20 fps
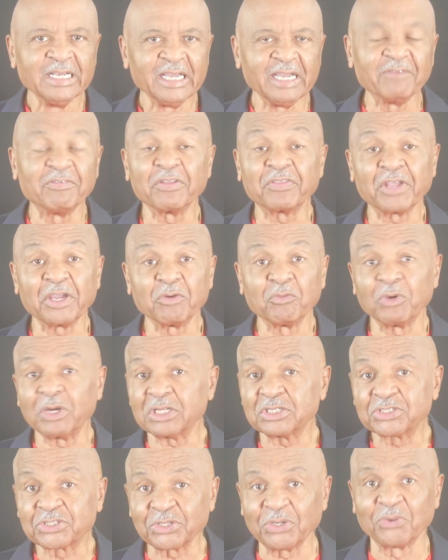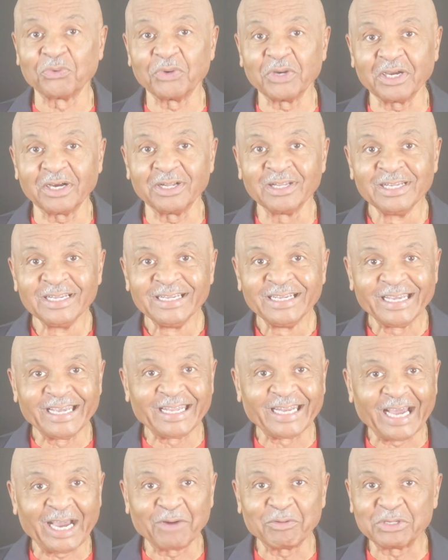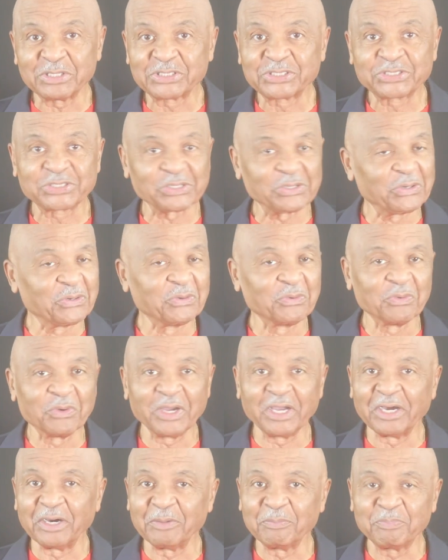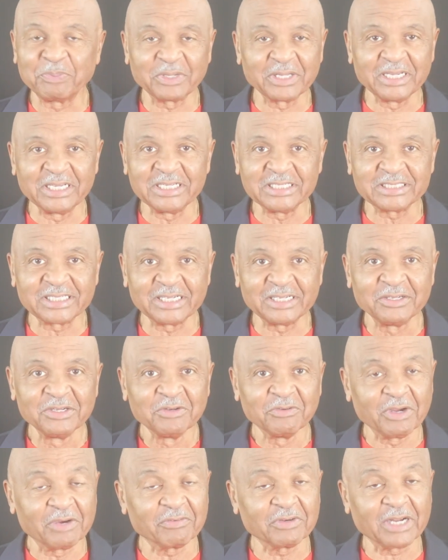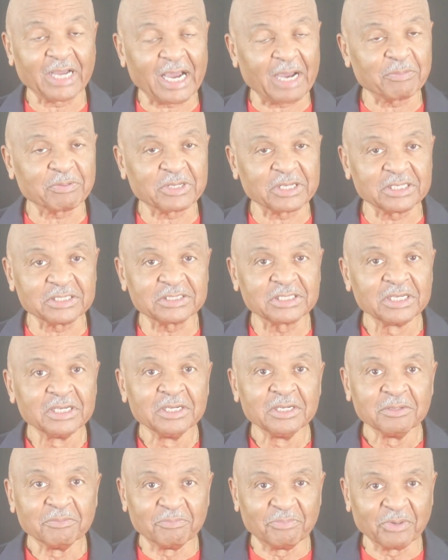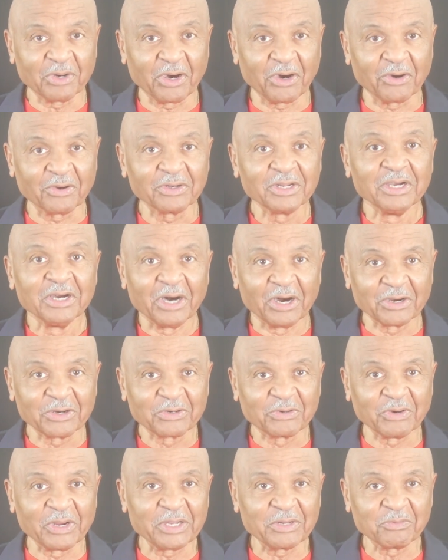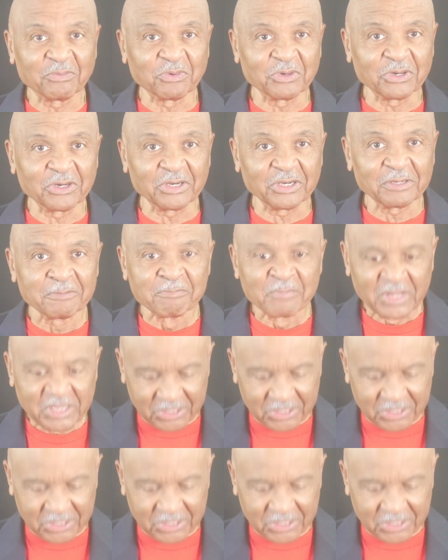Everything went so well, and I was so well pleased that Reverend Hopkins brought a great word.